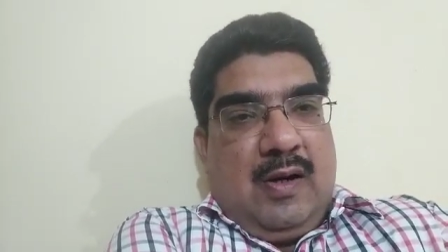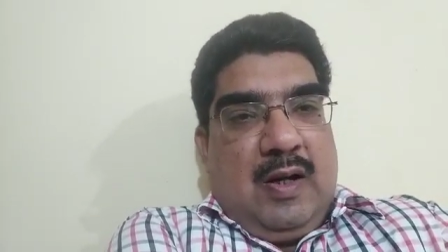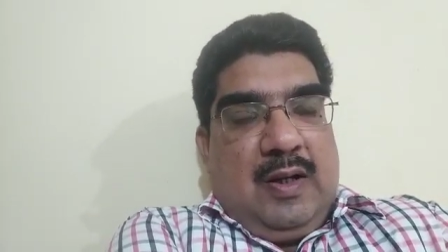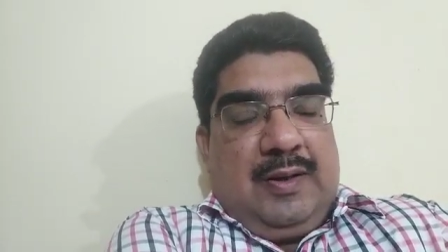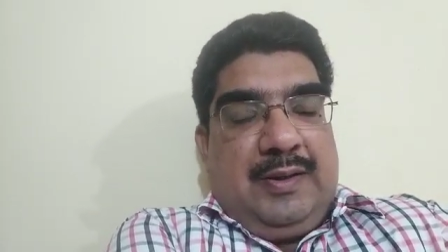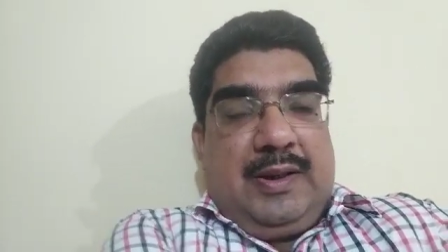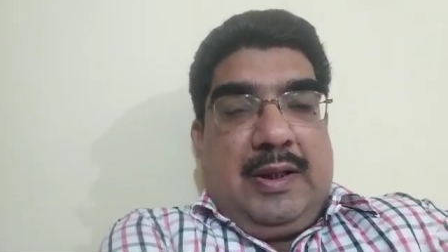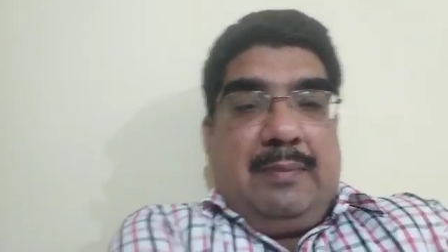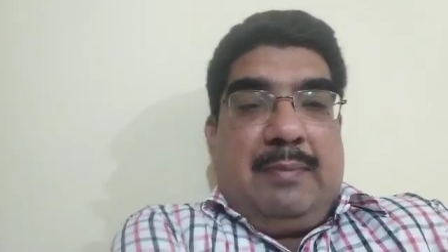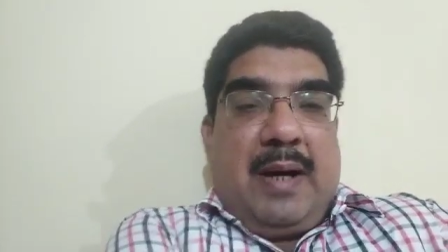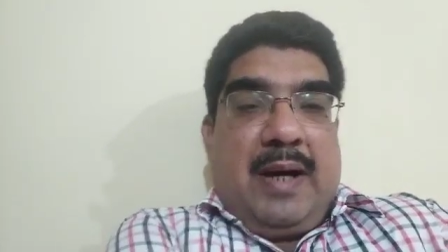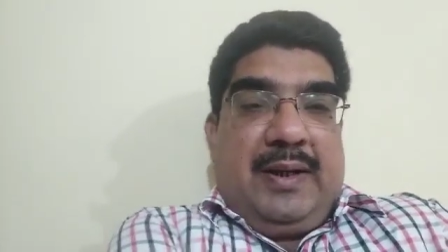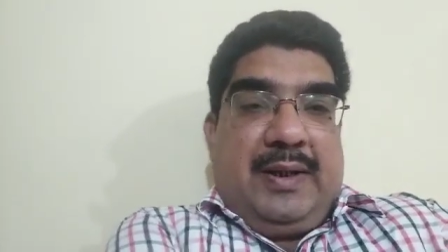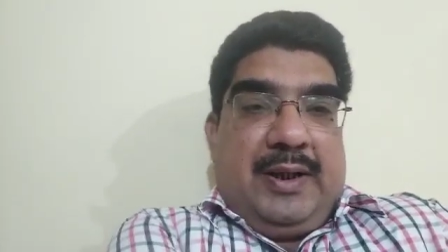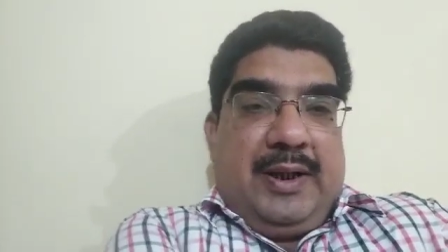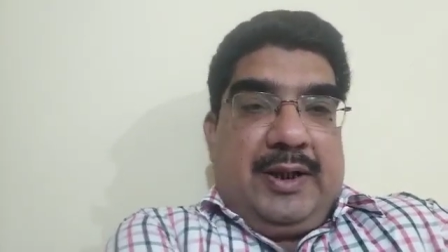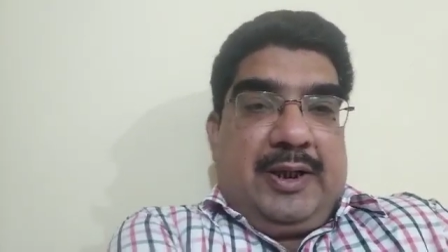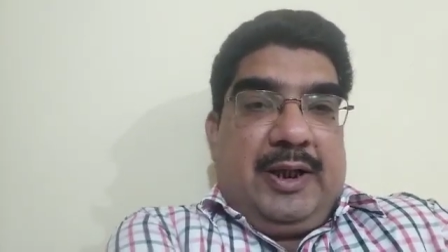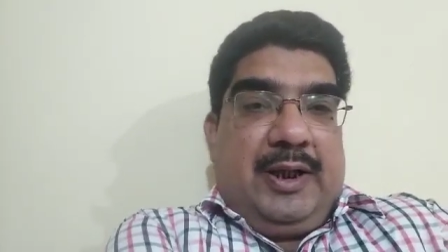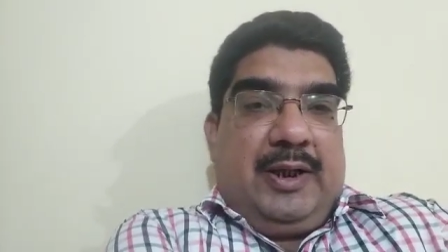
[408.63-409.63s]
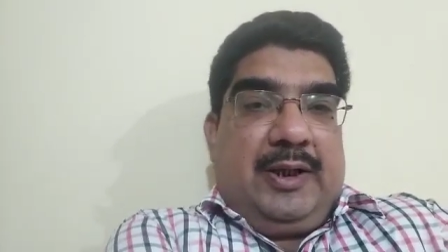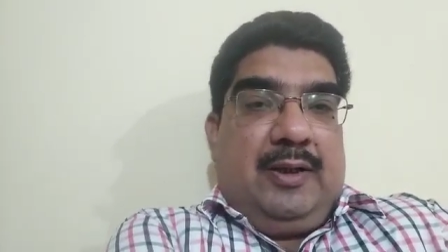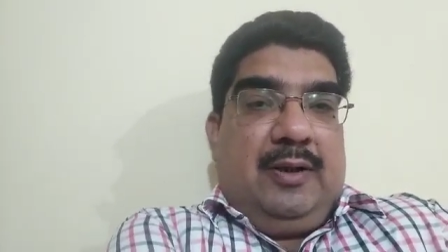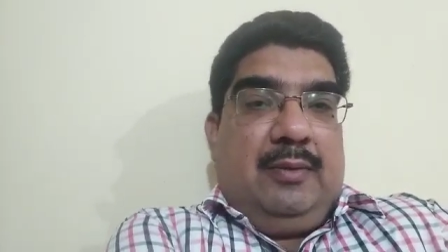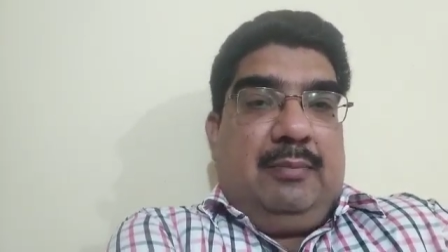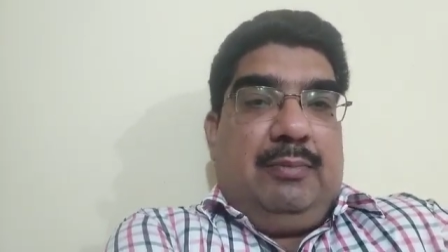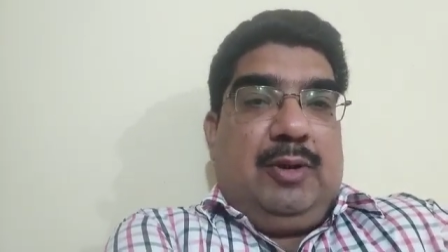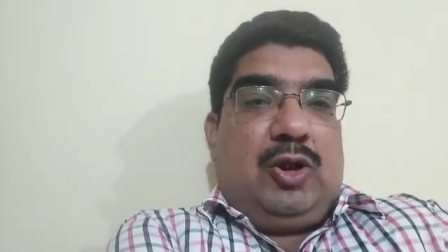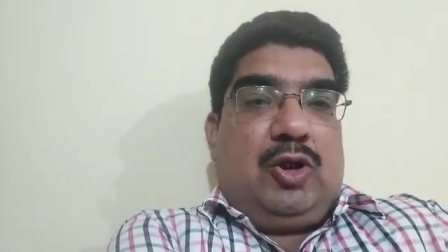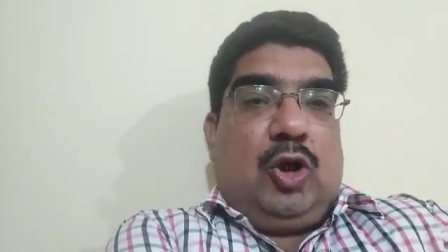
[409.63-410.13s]
They
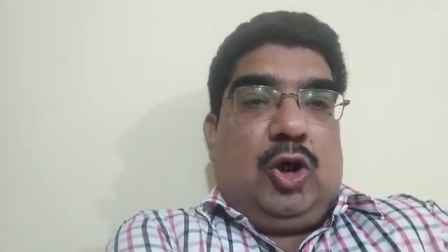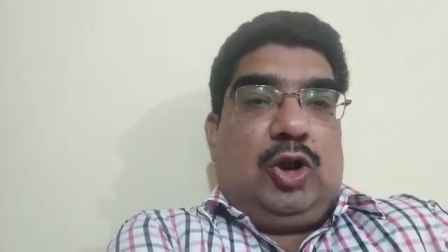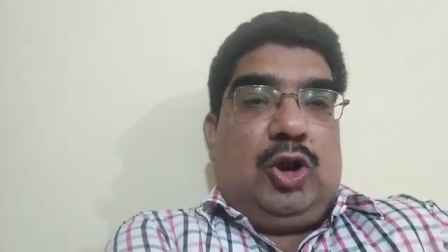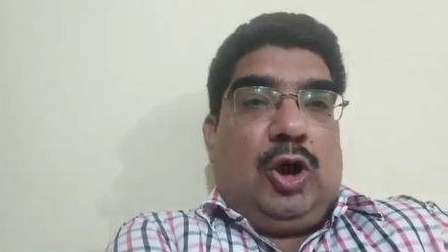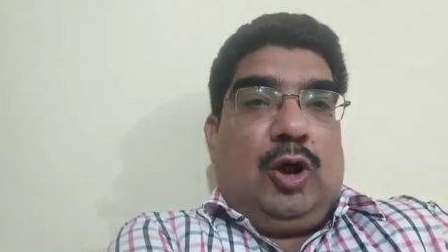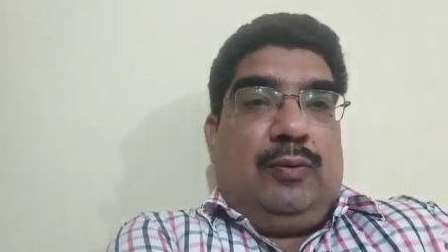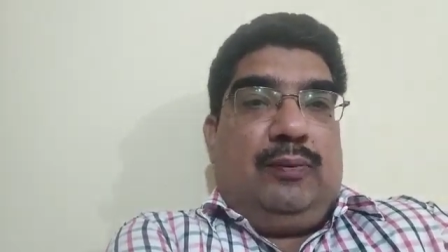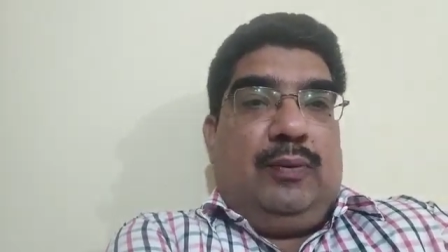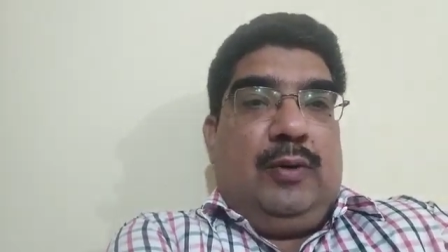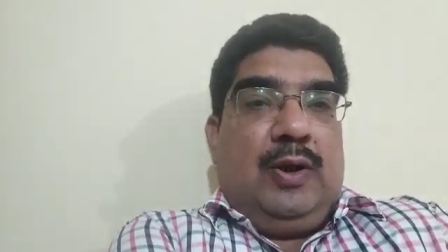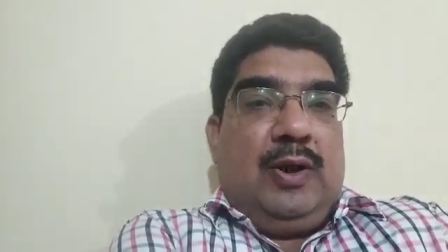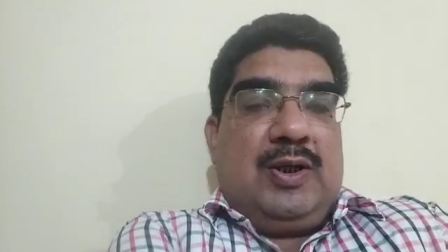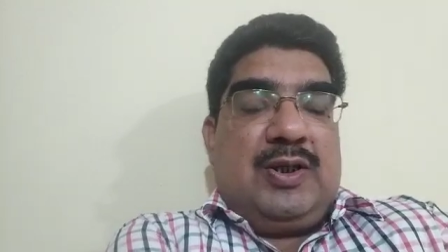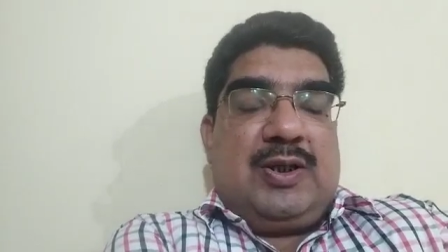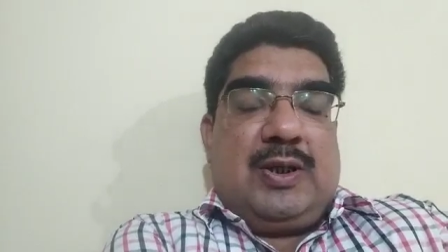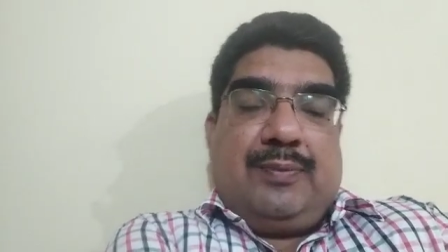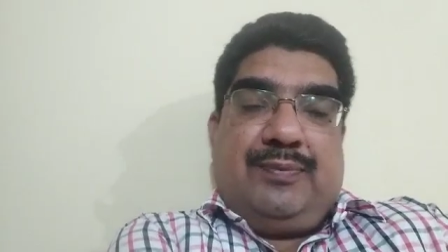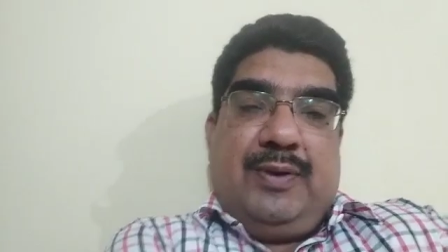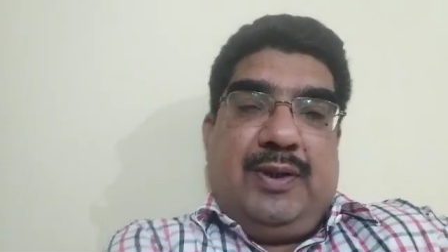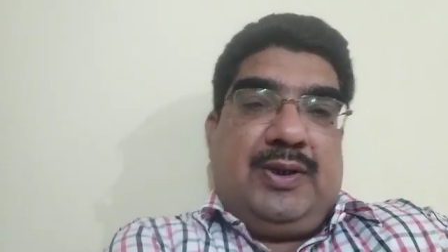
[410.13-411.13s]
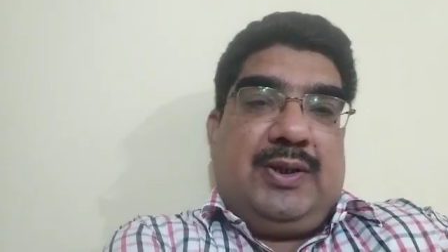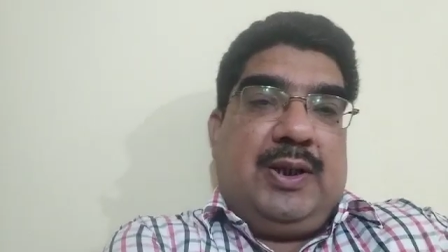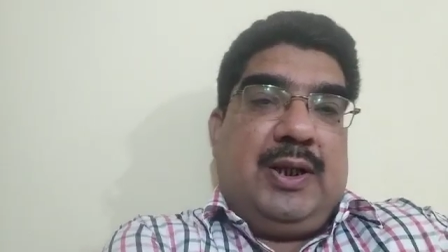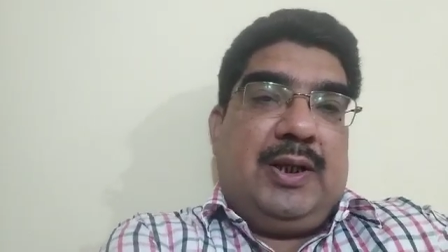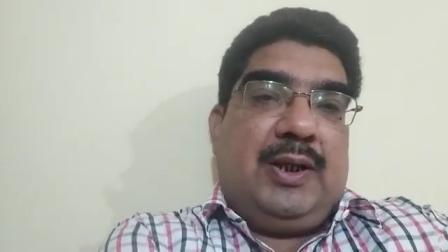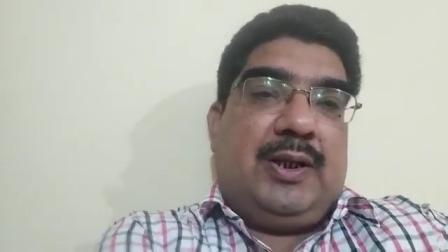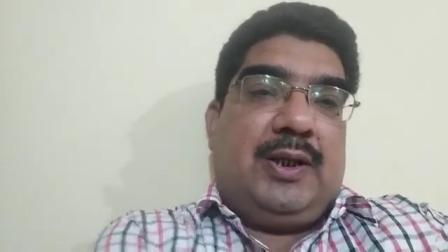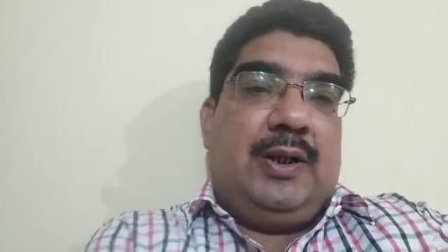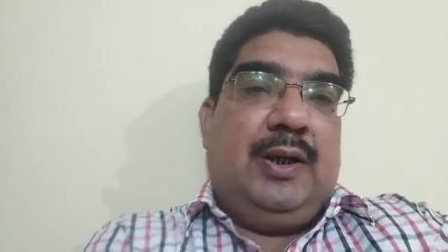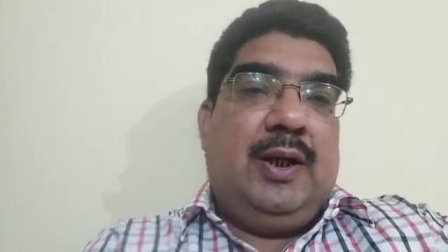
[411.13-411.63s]
migrated because of
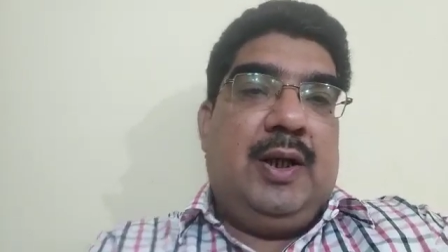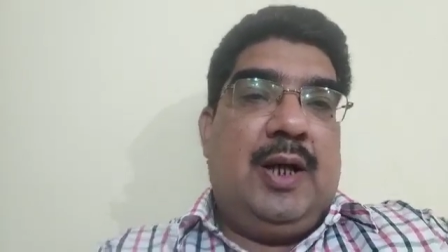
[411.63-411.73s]
sufficient